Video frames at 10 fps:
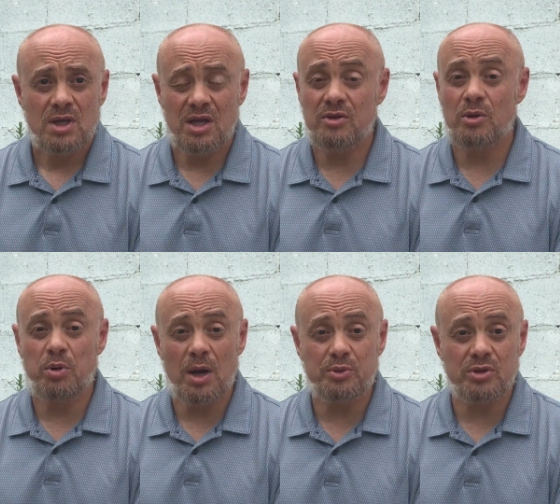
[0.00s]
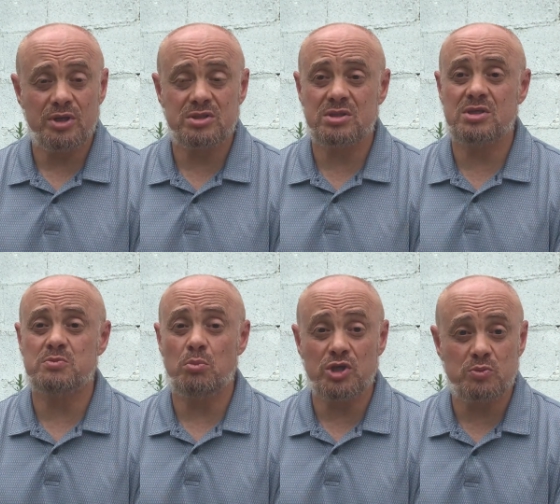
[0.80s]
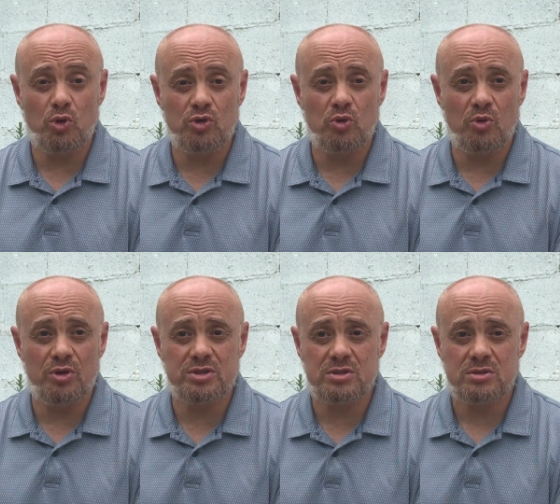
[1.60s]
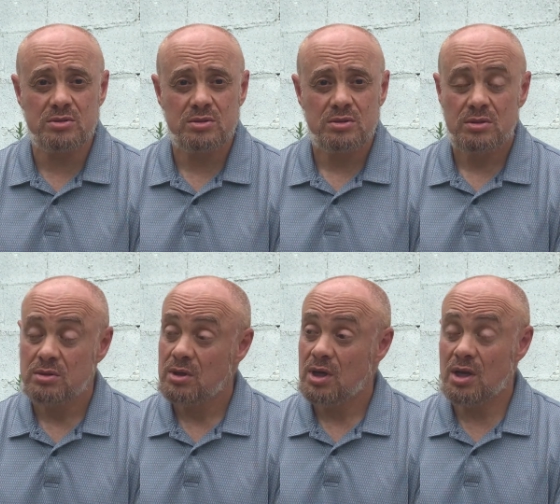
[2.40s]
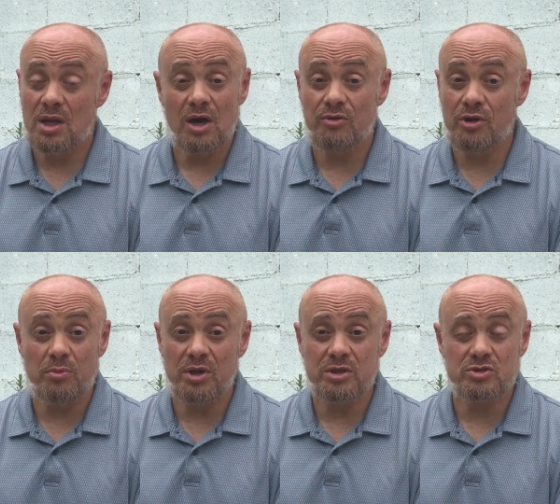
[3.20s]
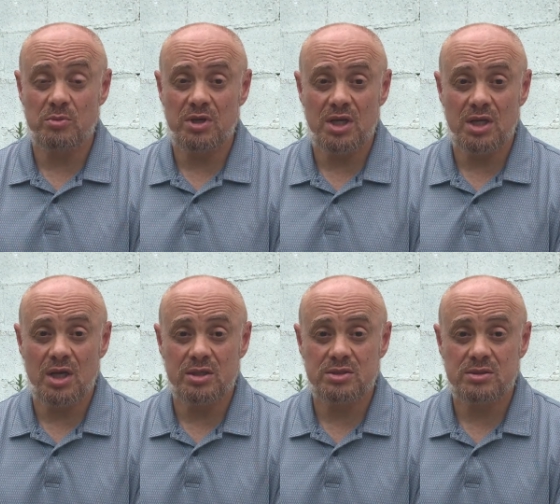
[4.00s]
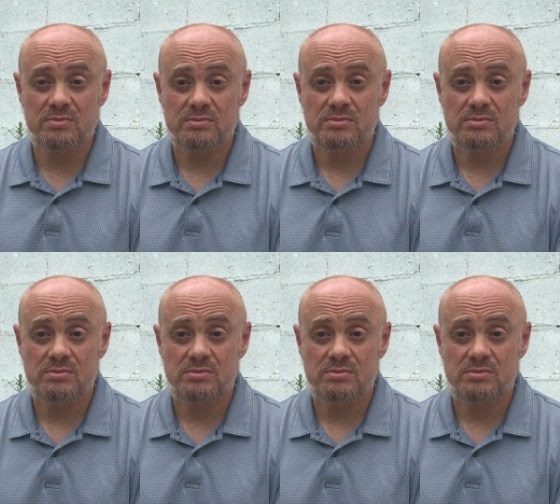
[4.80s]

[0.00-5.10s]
and their population is much more numerous, and now they're being discriminated against.